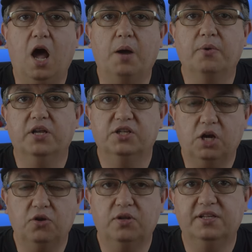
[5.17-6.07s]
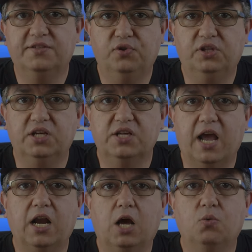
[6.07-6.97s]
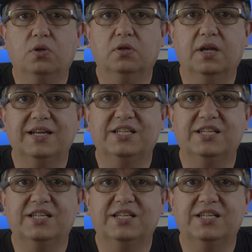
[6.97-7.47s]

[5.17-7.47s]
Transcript: I'm going to show you this footage and I will